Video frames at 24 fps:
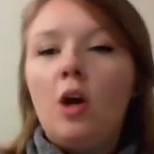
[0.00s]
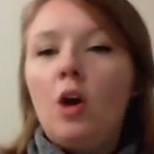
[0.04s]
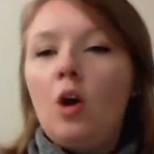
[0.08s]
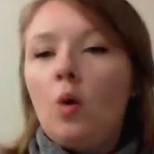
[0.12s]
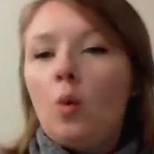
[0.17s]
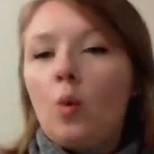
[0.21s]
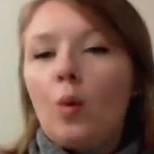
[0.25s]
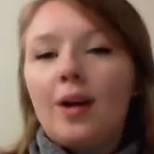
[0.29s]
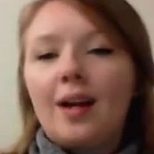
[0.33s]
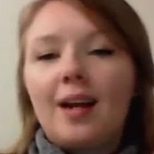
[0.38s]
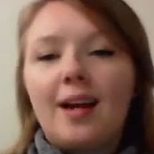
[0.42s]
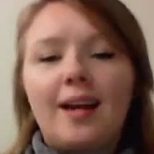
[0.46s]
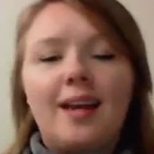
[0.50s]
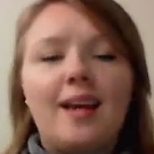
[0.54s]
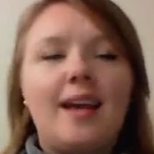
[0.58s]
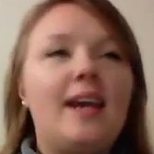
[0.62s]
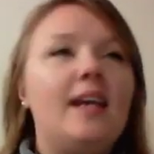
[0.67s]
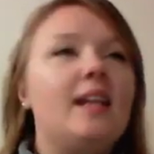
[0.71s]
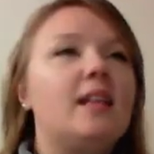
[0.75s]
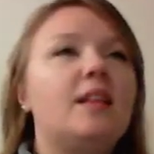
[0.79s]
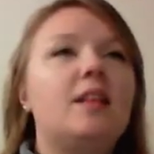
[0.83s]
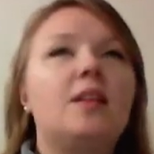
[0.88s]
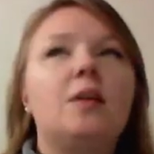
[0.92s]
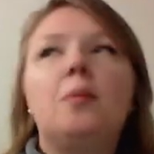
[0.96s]
when I
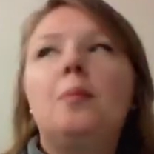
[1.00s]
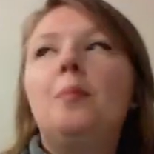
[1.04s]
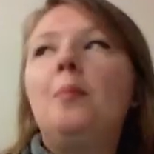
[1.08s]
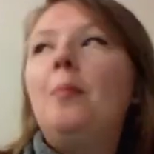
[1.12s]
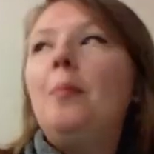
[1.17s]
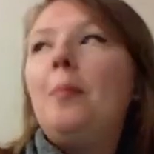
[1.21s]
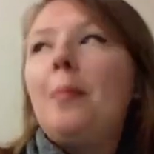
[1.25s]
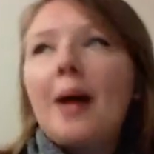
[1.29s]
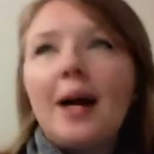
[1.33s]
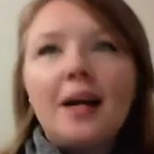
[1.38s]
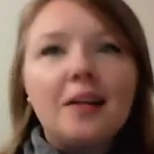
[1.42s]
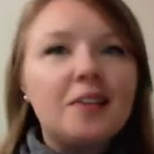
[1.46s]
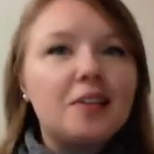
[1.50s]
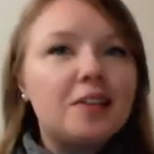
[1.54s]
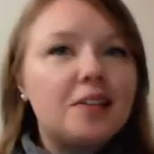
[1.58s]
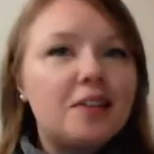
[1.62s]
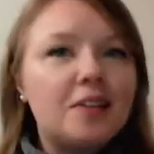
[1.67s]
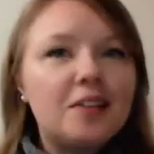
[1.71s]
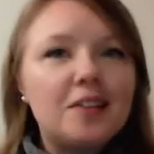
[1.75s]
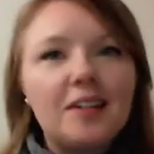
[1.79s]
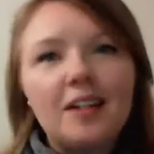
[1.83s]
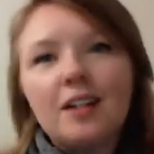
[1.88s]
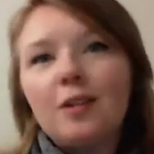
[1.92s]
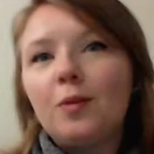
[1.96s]
ate the best
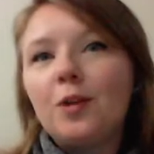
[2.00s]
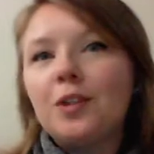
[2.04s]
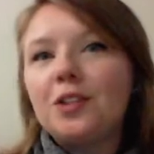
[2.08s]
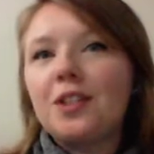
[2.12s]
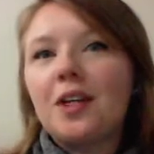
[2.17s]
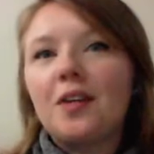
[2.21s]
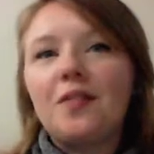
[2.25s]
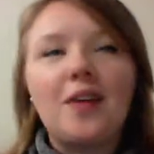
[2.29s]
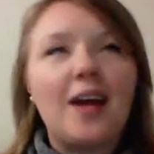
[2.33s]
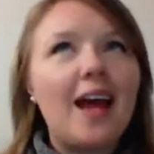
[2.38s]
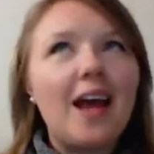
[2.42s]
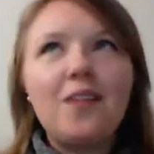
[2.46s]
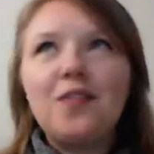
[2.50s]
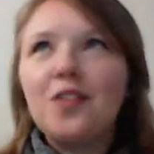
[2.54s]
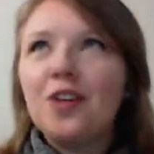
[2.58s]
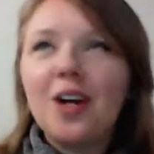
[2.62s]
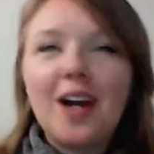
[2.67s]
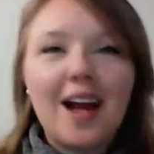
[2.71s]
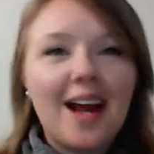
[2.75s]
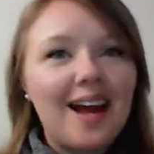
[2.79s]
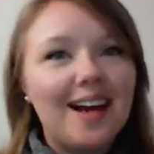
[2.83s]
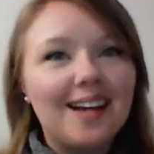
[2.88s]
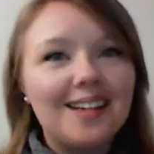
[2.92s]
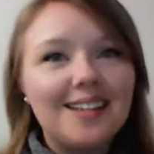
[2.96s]
sandwich I've ever
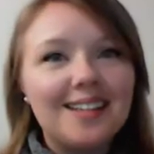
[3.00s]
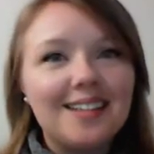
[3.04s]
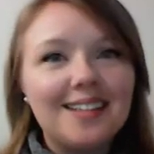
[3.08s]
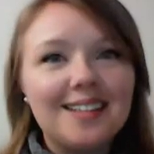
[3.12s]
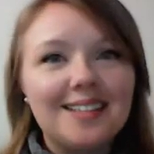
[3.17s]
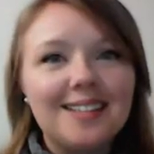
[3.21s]
had,